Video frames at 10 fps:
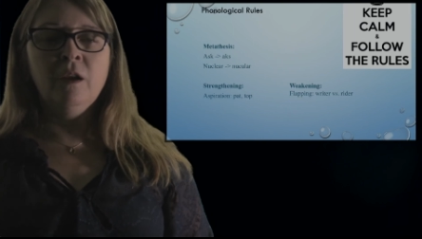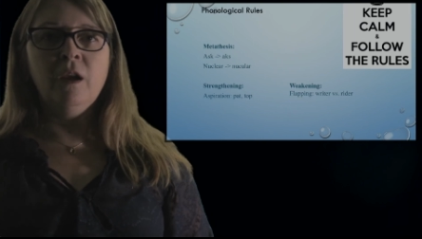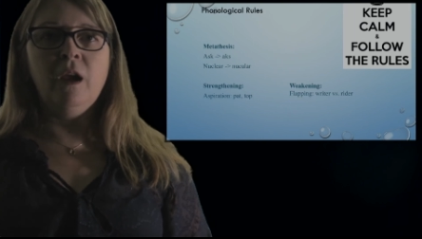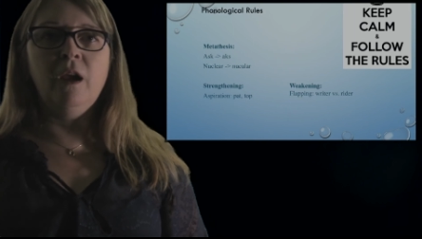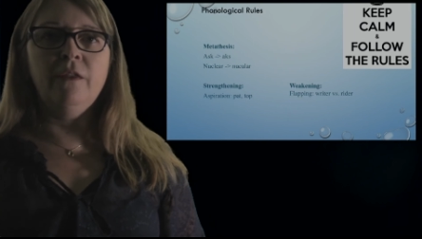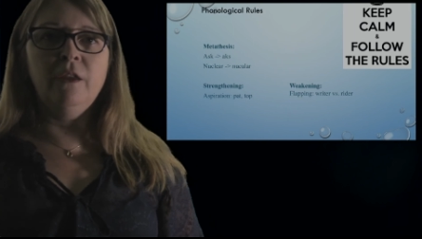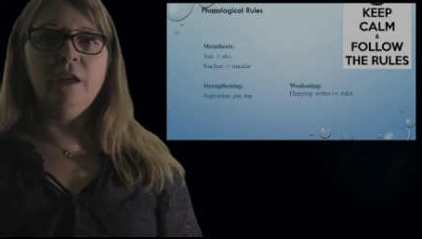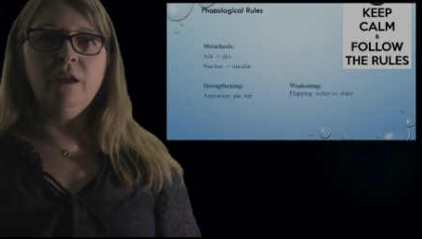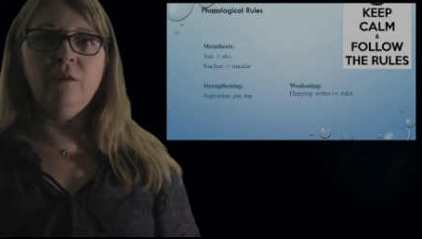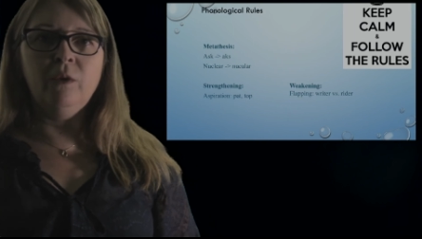And
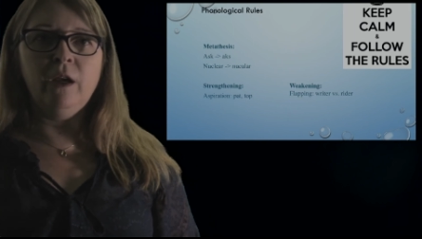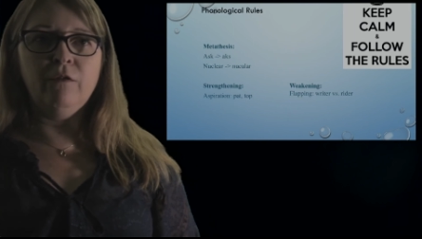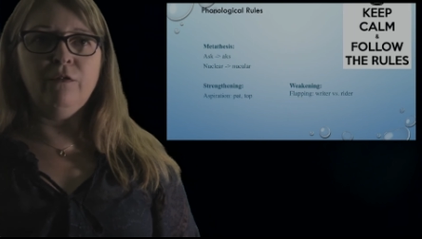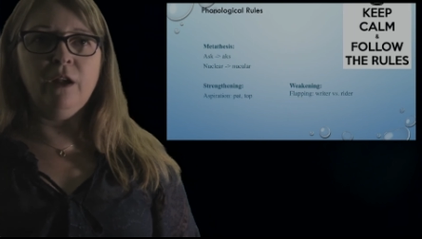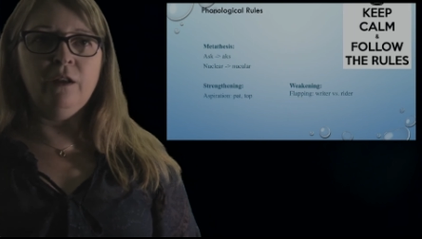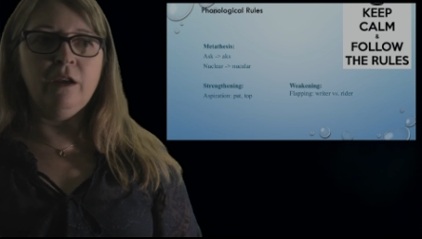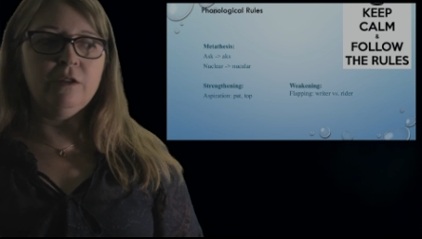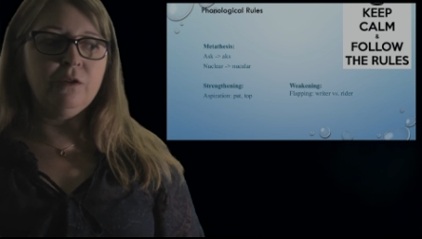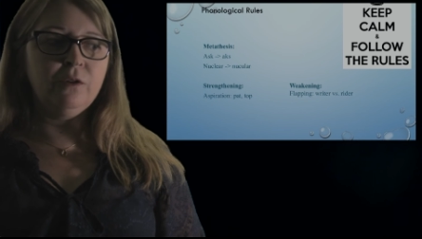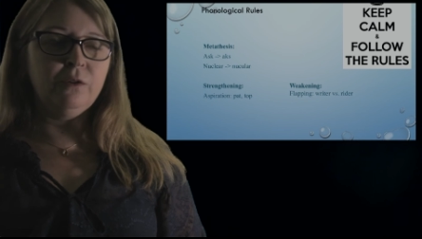then we have
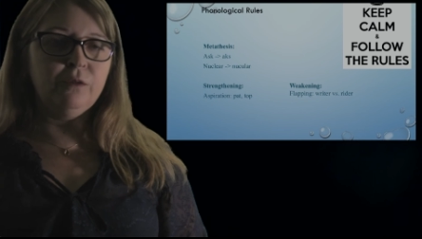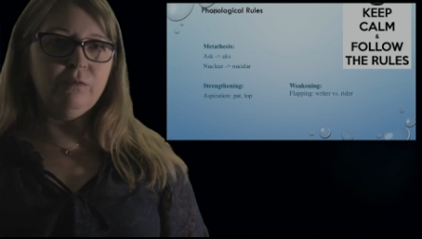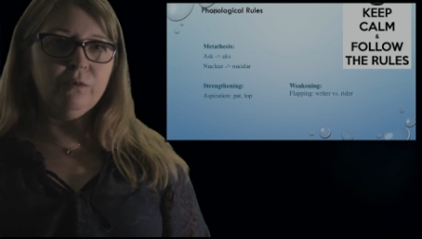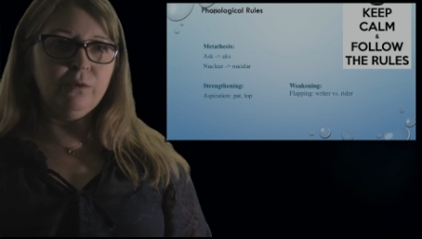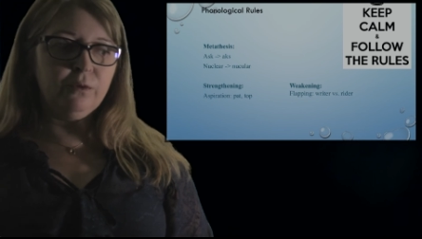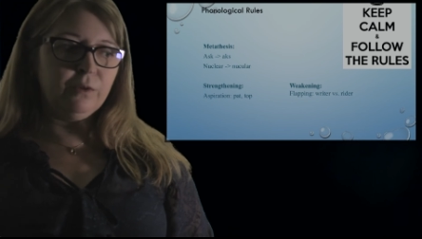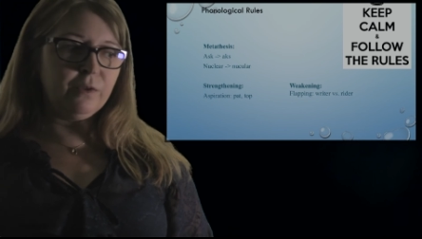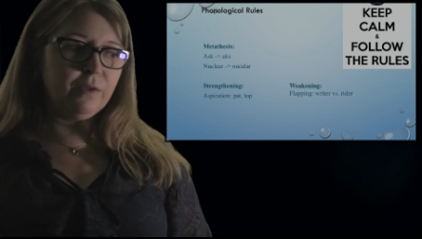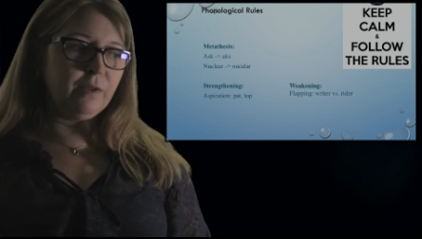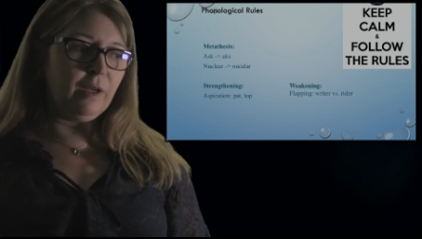phonological
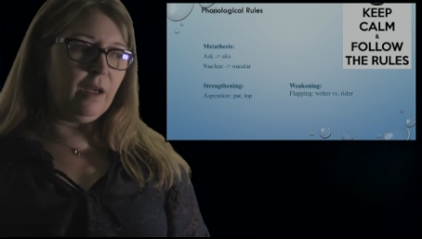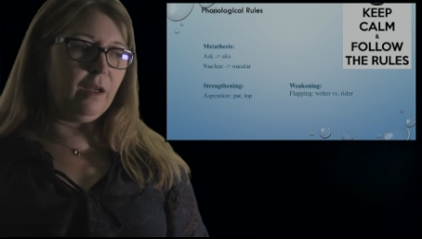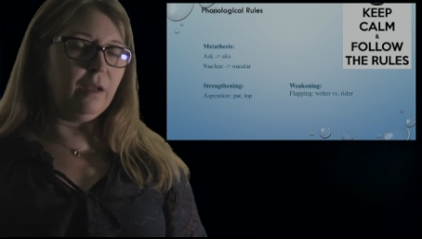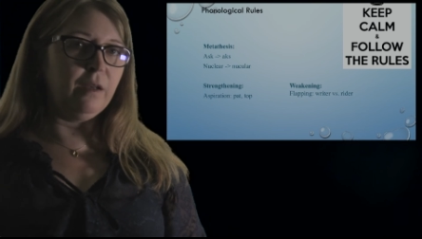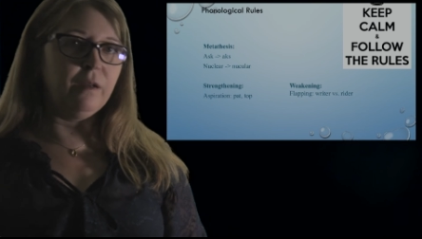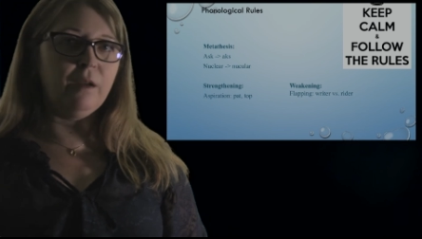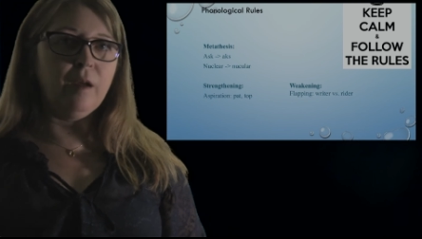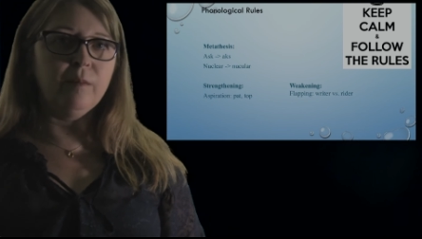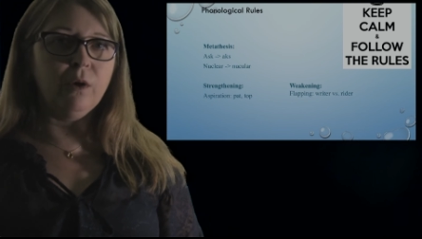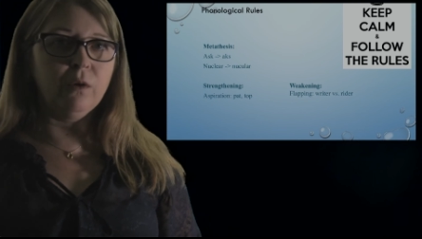rules, and
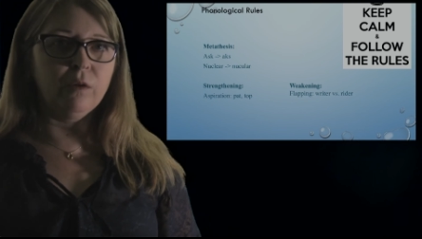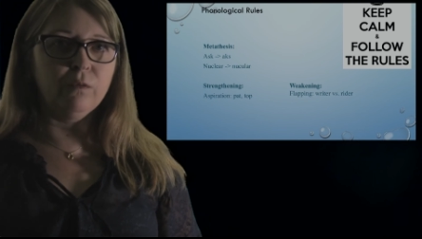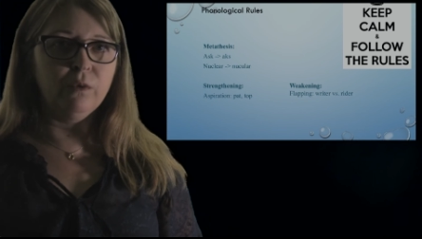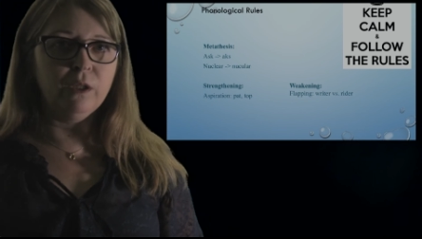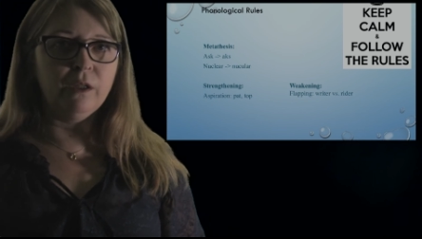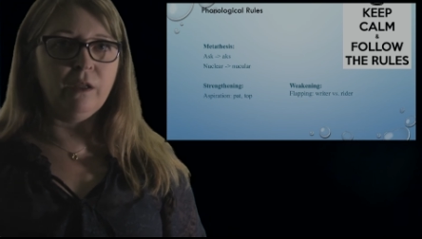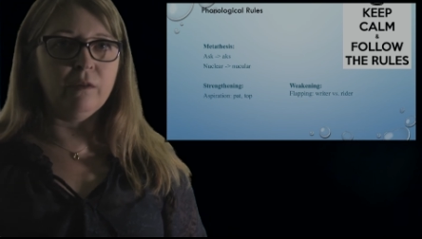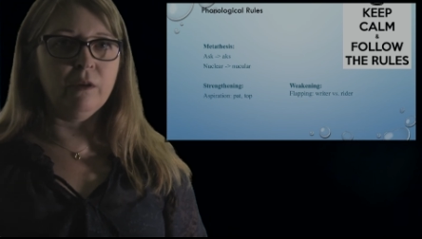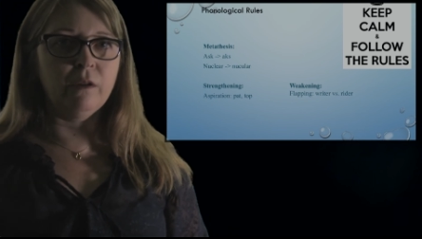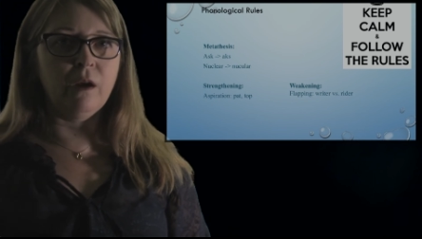I'm going really
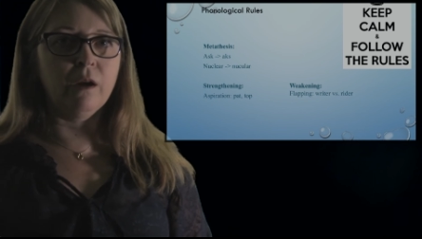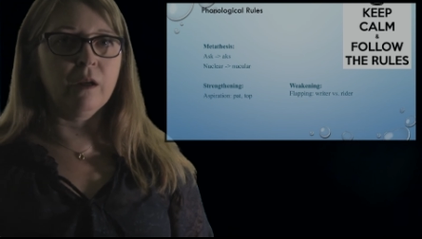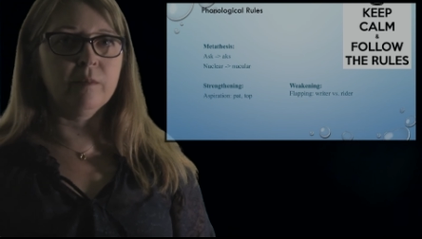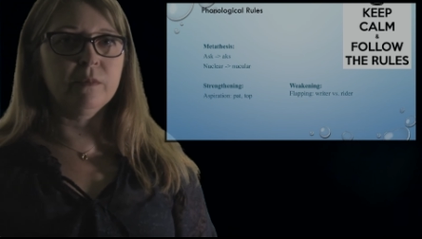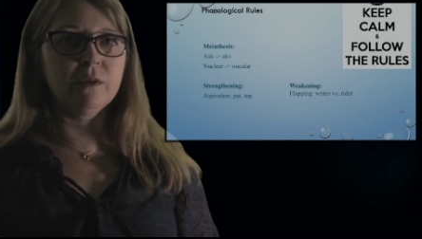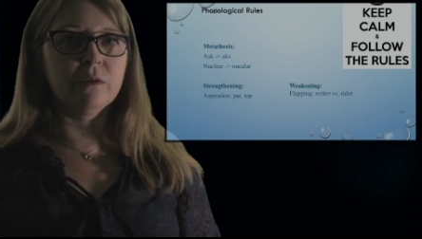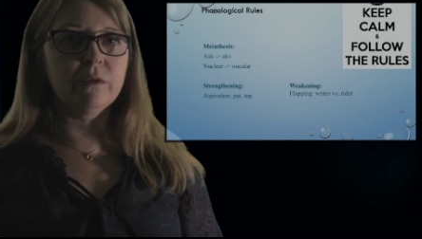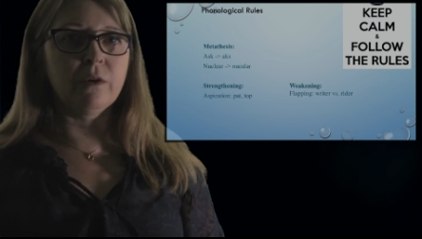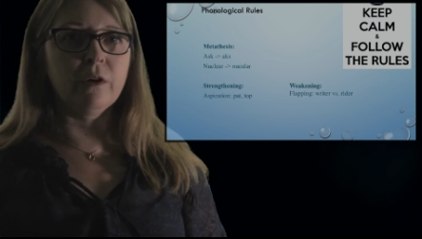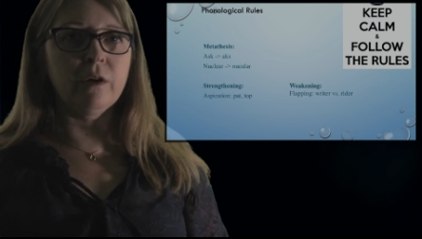long, I'm so
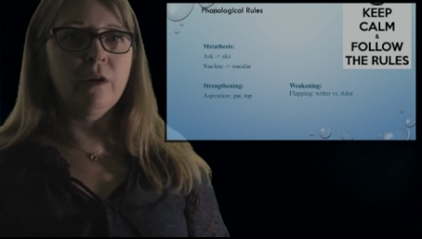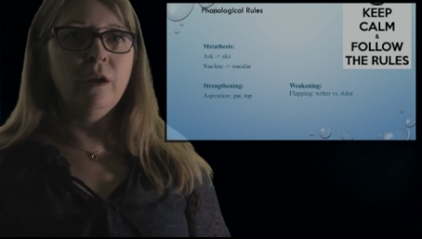sorry.